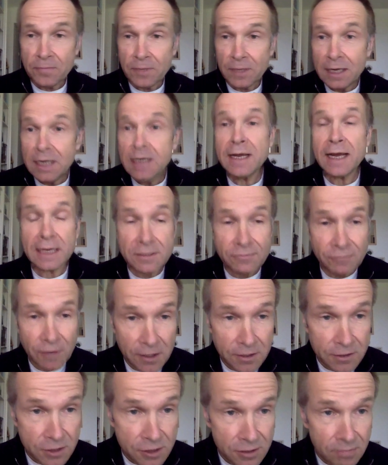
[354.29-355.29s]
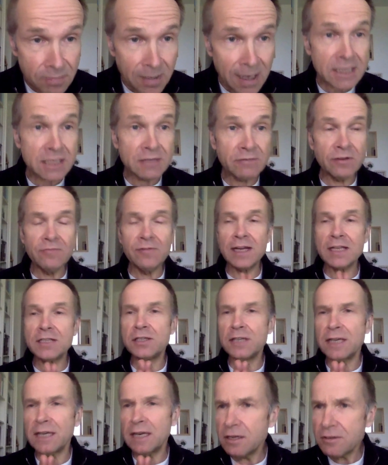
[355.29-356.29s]
index funds and passive
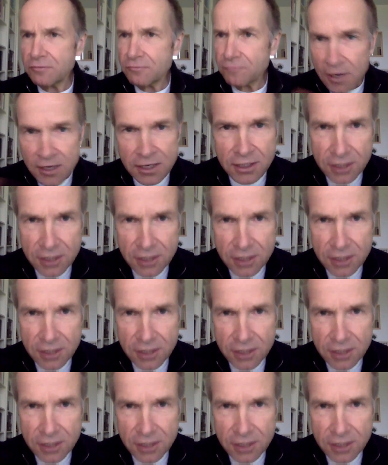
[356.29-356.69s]
investing. And I was very